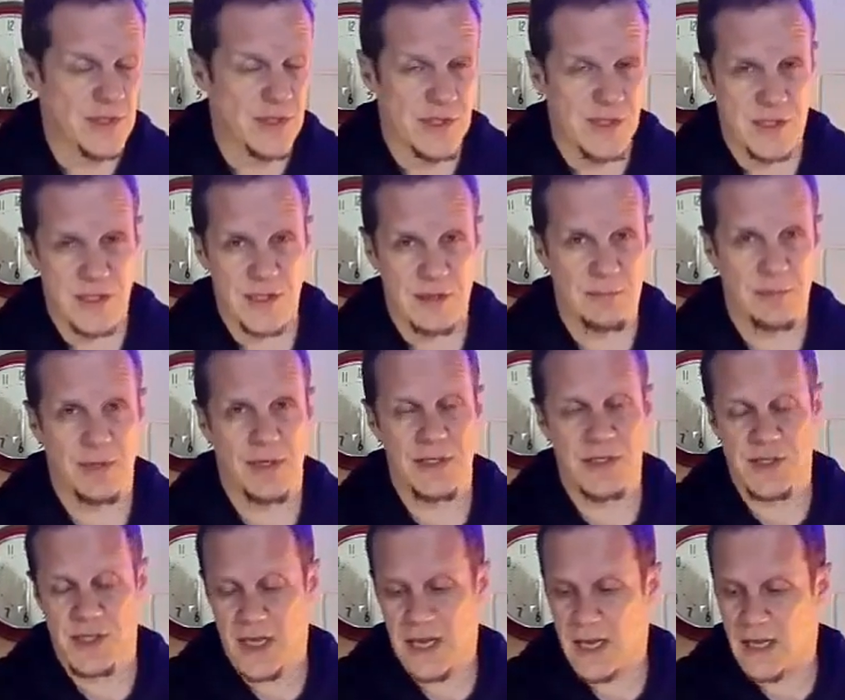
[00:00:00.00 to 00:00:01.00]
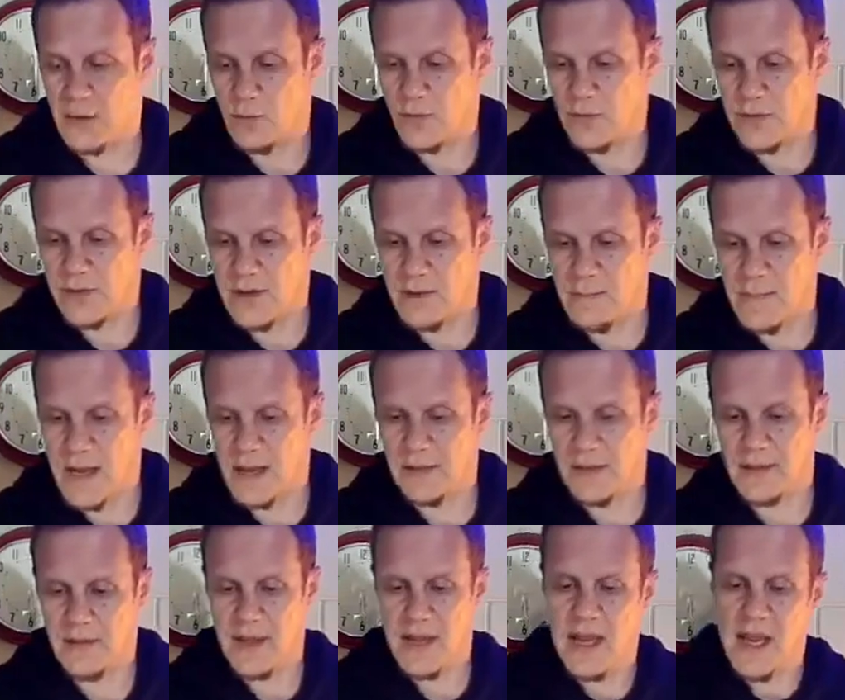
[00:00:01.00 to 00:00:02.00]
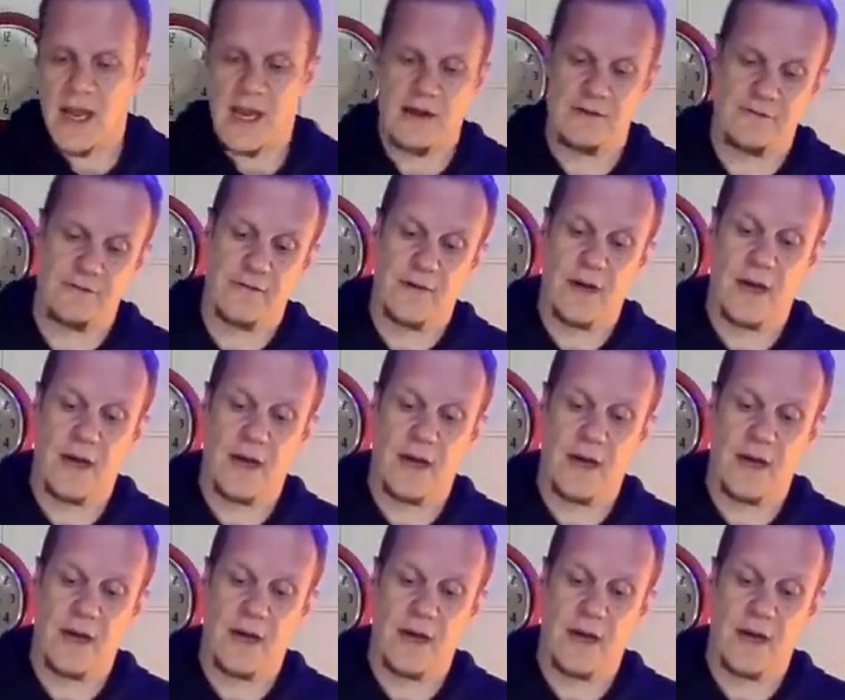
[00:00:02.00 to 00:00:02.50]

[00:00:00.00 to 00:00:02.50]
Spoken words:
It's as simple as that with the amount that they have.